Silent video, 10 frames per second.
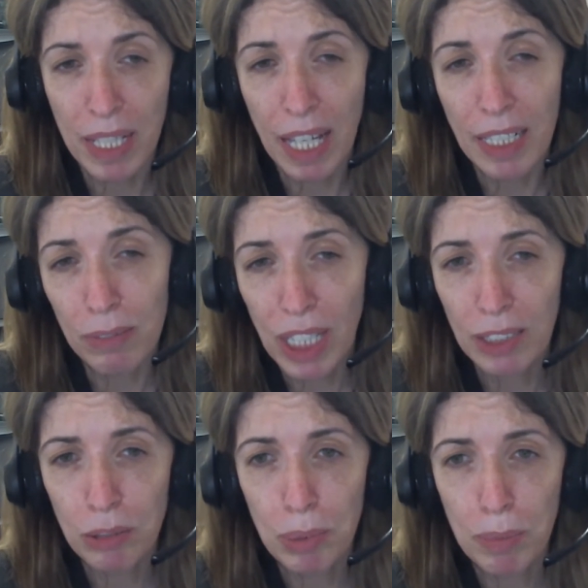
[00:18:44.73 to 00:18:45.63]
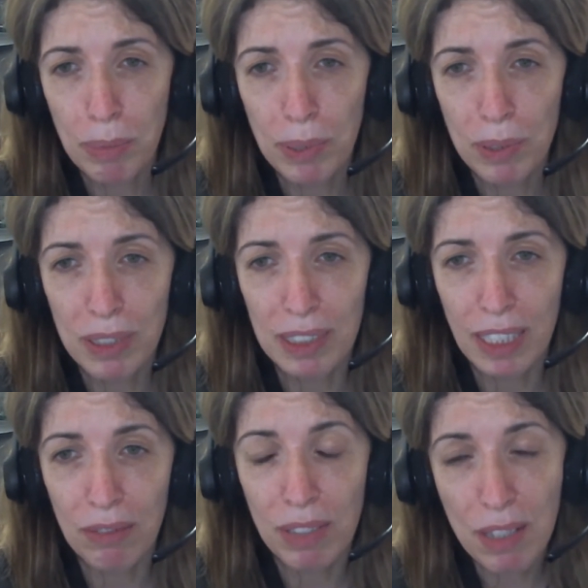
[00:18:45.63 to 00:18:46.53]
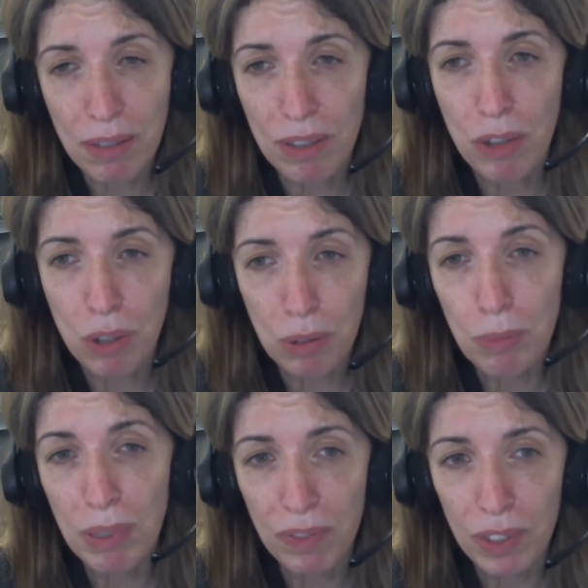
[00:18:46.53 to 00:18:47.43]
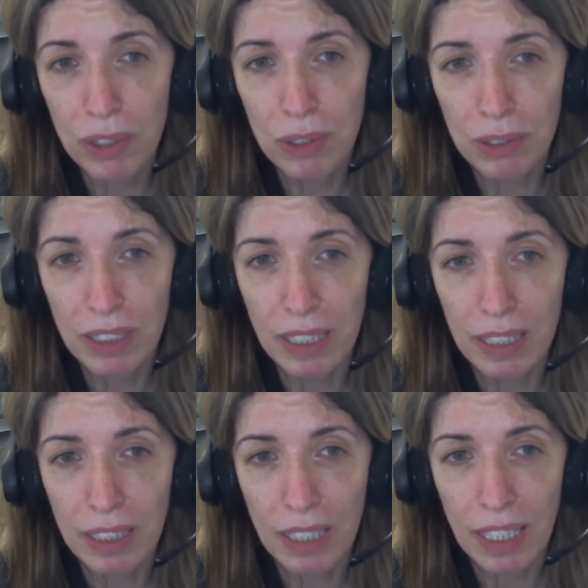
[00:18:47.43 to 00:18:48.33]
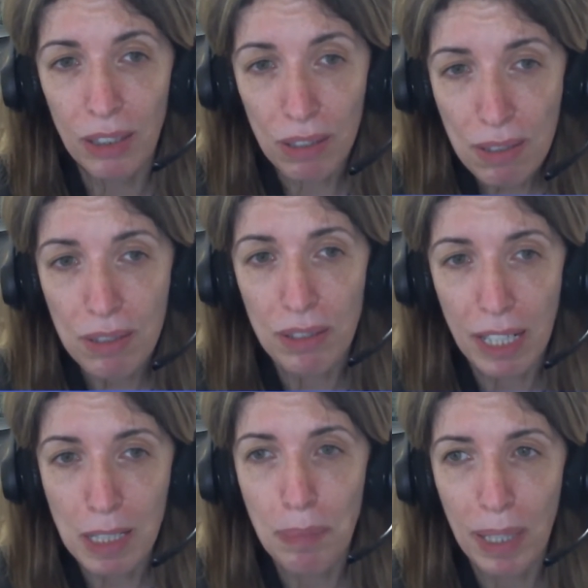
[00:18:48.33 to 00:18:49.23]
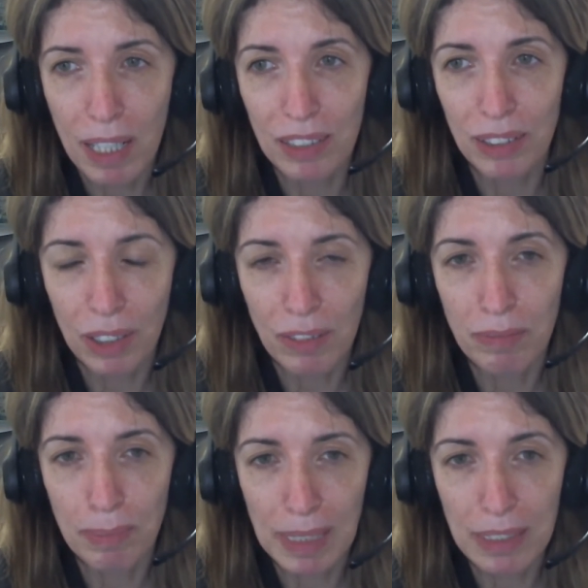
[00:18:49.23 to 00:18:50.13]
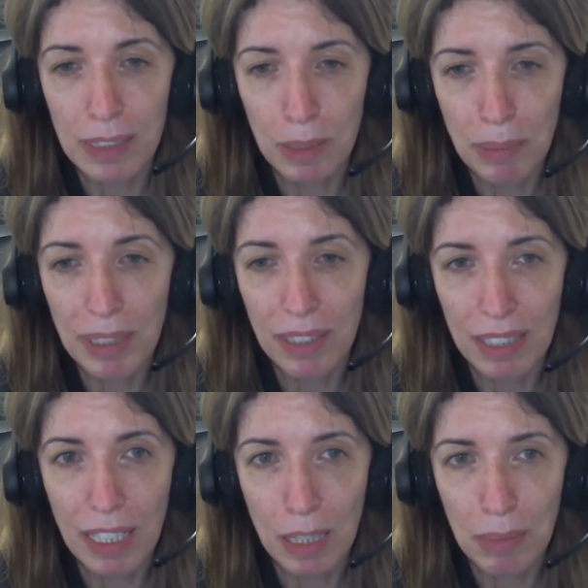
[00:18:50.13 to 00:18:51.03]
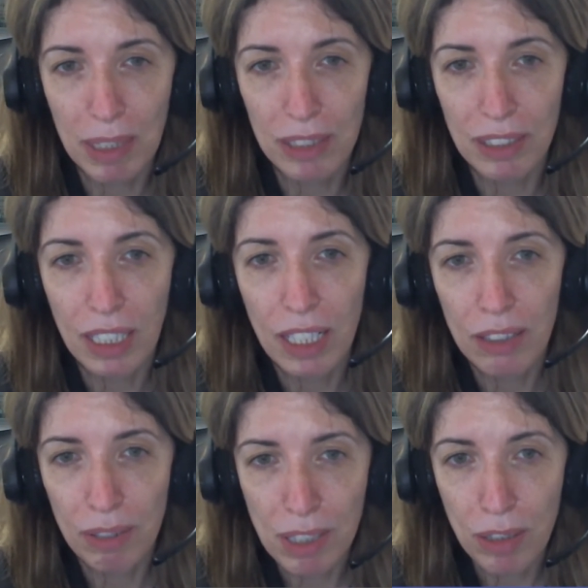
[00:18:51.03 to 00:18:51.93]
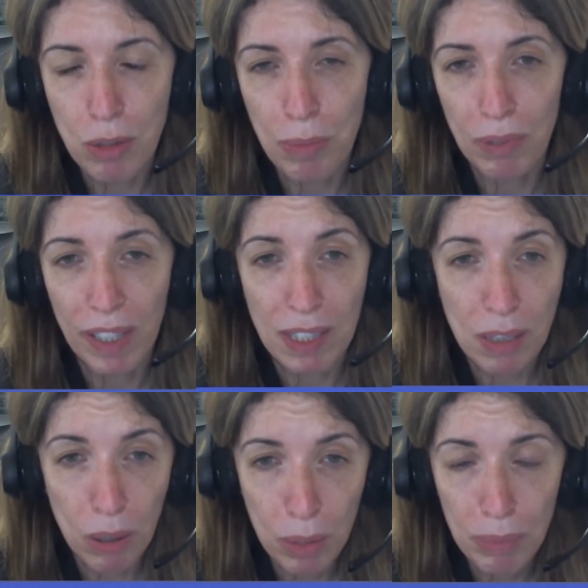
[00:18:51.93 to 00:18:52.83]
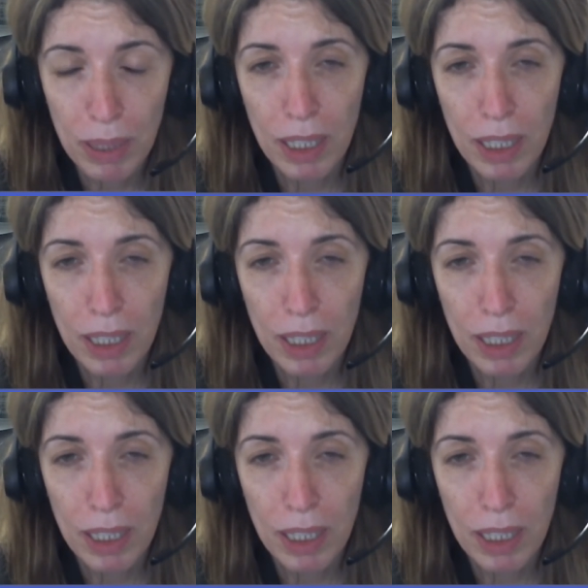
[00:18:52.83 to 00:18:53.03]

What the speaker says: And I would like to propose that research could be viewed also as part of multidisciplinary care, because research provides hope,